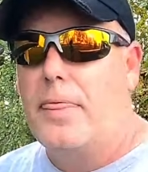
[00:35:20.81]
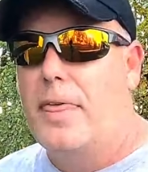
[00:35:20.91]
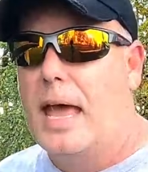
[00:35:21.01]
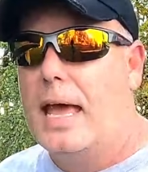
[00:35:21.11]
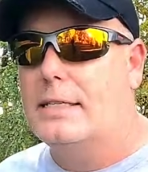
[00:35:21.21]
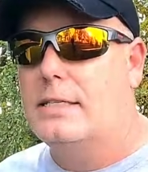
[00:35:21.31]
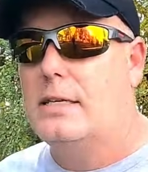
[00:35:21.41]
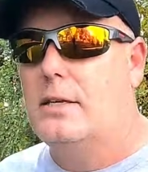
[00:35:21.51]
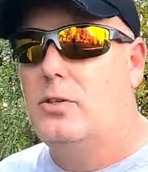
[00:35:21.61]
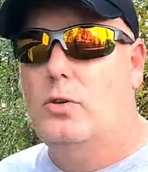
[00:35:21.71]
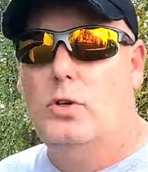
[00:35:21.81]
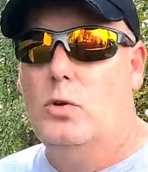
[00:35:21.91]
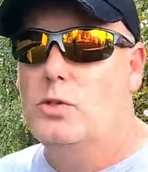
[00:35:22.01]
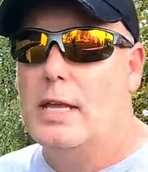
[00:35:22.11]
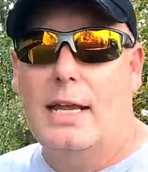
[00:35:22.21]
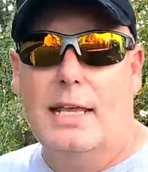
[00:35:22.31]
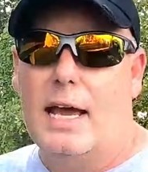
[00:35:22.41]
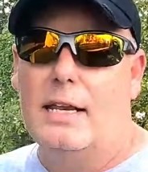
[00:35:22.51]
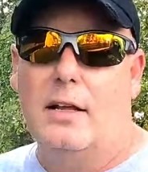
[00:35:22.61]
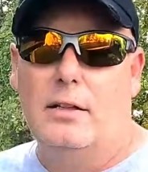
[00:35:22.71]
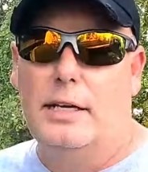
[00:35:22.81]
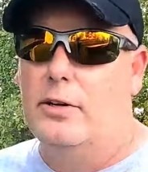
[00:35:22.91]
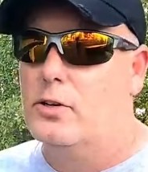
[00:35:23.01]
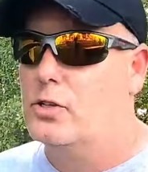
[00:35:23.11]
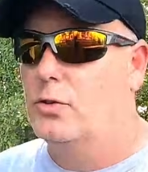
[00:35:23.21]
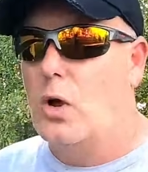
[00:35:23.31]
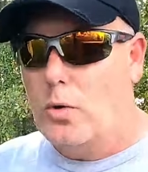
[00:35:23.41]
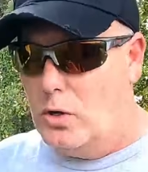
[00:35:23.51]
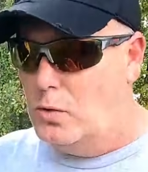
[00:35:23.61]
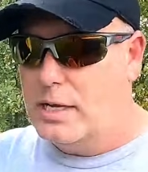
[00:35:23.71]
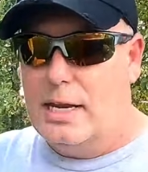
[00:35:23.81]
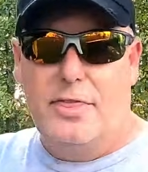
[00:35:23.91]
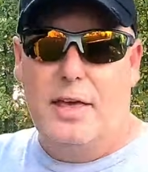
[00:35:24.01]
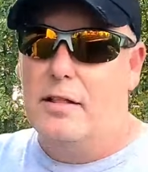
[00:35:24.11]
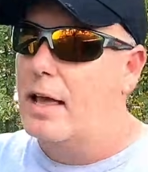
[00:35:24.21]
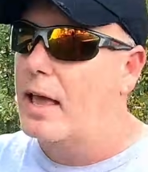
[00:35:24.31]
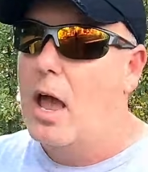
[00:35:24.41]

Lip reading: that you use any kind of cleaner, so don't use anything like